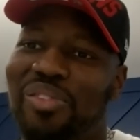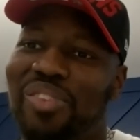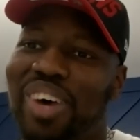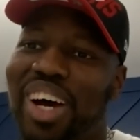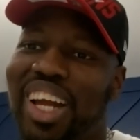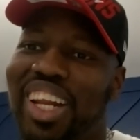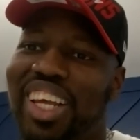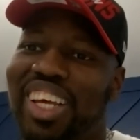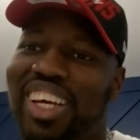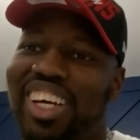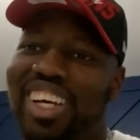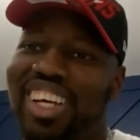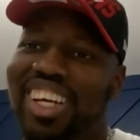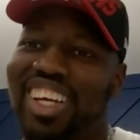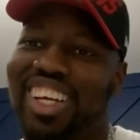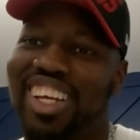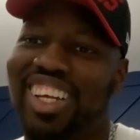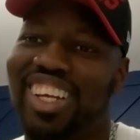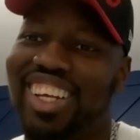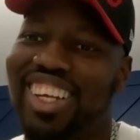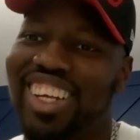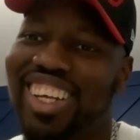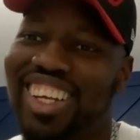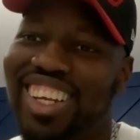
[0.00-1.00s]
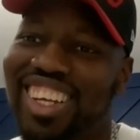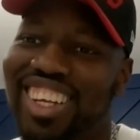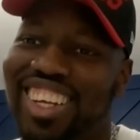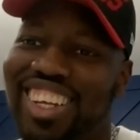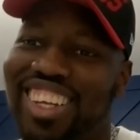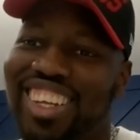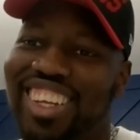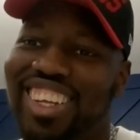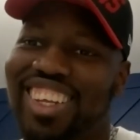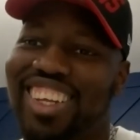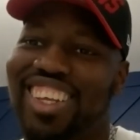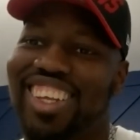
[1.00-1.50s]
about it, huh?
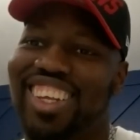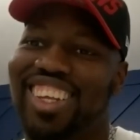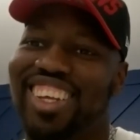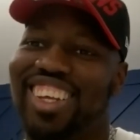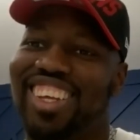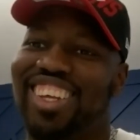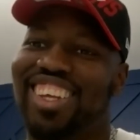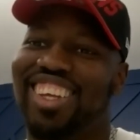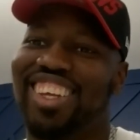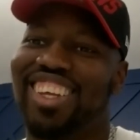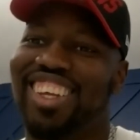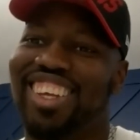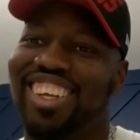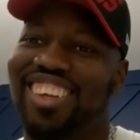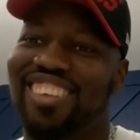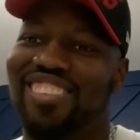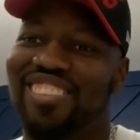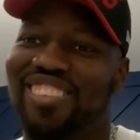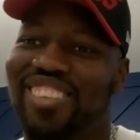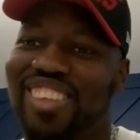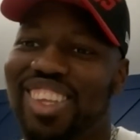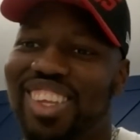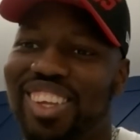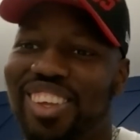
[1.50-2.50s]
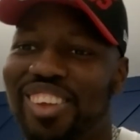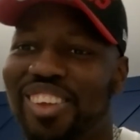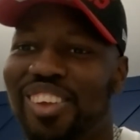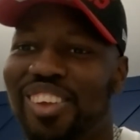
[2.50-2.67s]
Yeah. H-U.